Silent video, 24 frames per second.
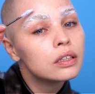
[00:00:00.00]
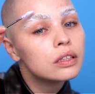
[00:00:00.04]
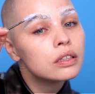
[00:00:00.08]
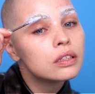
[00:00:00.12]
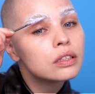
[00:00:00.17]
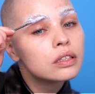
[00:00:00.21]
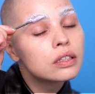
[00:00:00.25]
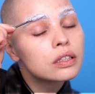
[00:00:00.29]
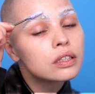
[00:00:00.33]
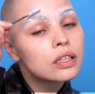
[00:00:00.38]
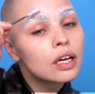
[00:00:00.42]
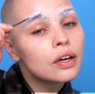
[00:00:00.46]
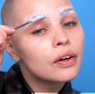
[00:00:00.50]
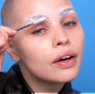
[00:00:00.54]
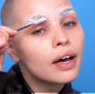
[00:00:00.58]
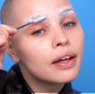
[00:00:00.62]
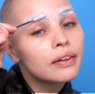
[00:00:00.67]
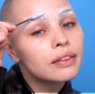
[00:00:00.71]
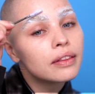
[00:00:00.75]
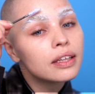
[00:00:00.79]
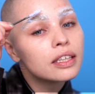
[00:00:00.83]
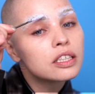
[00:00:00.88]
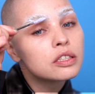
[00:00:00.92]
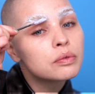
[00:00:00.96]
So
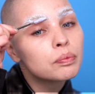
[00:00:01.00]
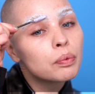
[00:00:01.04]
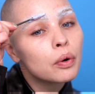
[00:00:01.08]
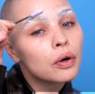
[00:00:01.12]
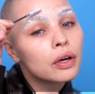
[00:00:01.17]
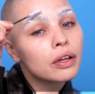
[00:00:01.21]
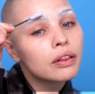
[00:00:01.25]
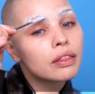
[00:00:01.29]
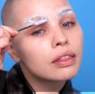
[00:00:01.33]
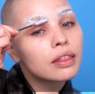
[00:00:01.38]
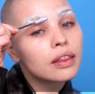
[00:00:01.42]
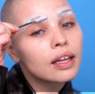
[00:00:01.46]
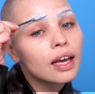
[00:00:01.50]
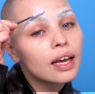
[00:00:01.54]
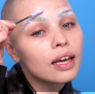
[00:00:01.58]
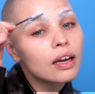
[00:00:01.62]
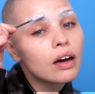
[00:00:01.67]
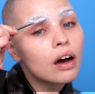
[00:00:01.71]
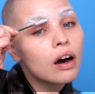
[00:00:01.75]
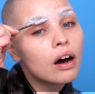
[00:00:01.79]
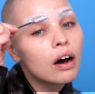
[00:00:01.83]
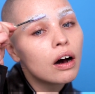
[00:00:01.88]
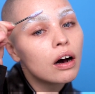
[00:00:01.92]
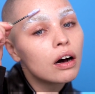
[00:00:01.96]
at this point, they
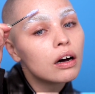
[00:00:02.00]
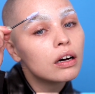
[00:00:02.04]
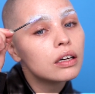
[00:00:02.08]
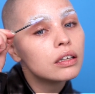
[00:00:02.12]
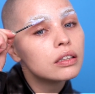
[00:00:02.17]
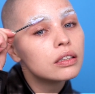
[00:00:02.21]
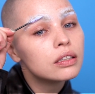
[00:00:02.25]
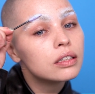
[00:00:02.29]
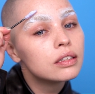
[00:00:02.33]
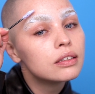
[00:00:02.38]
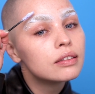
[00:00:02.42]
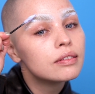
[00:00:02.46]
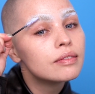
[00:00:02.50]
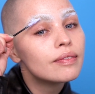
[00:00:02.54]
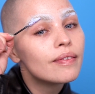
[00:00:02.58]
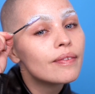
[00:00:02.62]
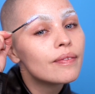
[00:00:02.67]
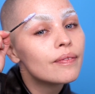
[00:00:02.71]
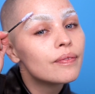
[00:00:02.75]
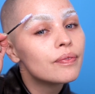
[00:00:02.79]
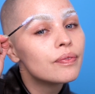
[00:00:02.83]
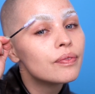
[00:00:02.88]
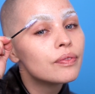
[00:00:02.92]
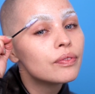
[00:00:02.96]
are
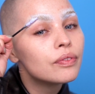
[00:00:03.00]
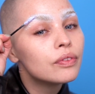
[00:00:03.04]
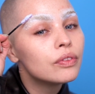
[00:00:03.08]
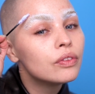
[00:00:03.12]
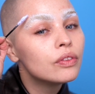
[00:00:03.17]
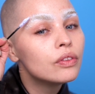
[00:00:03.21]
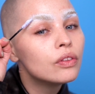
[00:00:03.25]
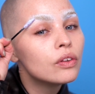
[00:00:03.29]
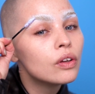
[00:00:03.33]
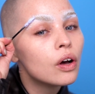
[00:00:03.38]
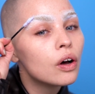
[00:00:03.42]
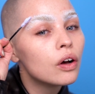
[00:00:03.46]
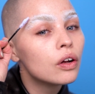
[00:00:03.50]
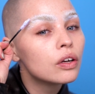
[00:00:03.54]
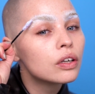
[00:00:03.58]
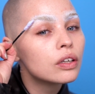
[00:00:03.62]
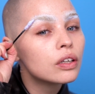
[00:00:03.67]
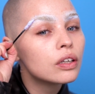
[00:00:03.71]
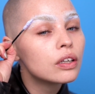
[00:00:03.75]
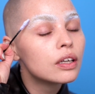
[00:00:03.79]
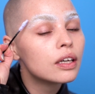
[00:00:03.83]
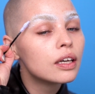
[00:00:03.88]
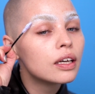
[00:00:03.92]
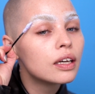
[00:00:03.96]
not
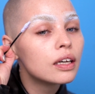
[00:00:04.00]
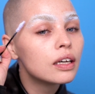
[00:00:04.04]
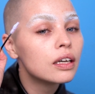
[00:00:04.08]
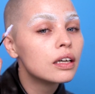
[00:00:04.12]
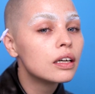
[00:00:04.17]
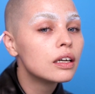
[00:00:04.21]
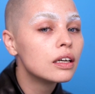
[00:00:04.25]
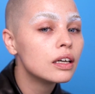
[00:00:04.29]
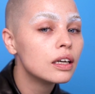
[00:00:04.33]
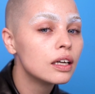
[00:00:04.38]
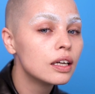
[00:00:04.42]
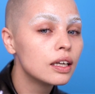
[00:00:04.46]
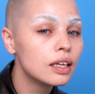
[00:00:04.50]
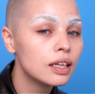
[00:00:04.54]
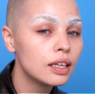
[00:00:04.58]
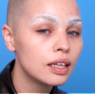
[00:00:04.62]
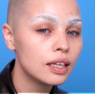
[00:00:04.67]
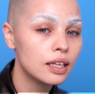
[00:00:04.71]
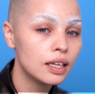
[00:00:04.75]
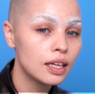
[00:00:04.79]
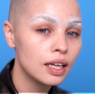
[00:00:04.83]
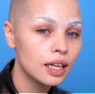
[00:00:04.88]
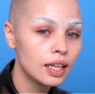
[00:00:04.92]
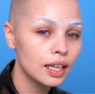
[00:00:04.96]

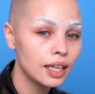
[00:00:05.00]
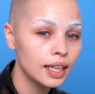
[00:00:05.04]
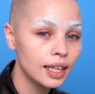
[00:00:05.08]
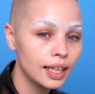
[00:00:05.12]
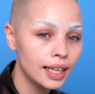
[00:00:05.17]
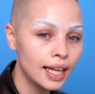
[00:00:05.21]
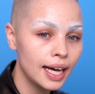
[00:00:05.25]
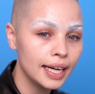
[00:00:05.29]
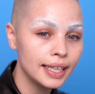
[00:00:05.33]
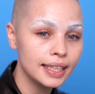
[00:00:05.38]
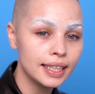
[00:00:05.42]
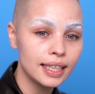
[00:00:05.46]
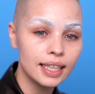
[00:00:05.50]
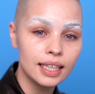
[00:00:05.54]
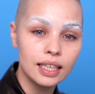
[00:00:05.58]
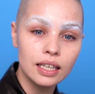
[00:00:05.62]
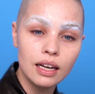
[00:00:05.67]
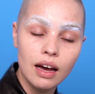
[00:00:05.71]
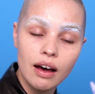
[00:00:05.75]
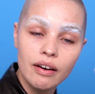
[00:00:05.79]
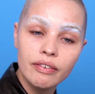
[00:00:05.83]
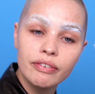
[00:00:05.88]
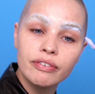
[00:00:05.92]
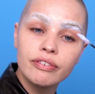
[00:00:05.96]
light
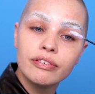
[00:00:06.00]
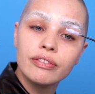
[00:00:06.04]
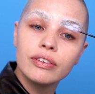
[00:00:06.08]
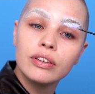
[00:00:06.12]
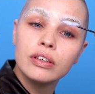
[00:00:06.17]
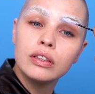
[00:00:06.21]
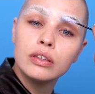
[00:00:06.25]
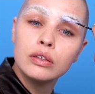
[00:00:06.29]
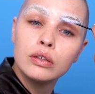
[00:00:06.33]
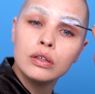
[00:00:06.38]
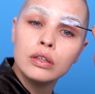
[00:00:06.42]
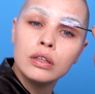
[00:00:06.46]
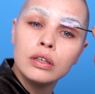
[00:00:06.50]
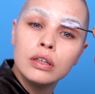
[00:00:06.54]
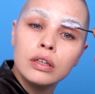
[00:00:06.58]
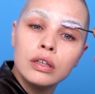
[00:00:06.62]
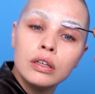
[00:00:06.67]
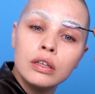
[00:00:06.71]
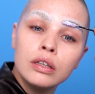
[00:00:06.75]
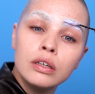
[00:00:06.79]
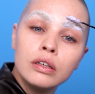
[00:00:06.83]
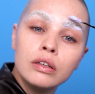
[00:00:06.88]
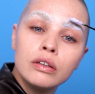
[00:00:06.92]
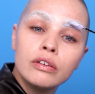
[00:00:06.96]
enough
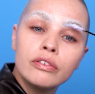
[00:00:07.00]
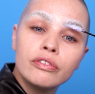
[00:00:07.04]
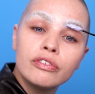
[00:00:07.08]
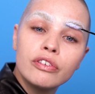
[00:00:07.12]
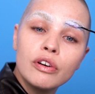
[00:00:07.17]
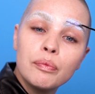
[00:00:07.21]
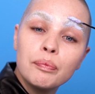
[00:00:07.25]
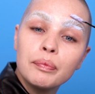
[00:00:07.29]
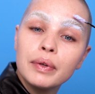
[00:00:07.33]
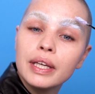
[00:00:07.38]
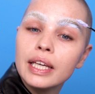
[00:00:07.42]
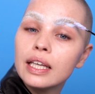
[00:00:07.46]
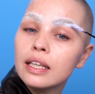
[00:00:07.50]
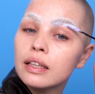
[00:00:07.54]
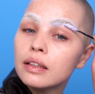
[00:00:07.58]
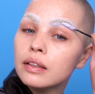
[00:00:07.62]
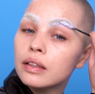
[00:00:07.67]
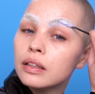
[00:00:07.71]
for me.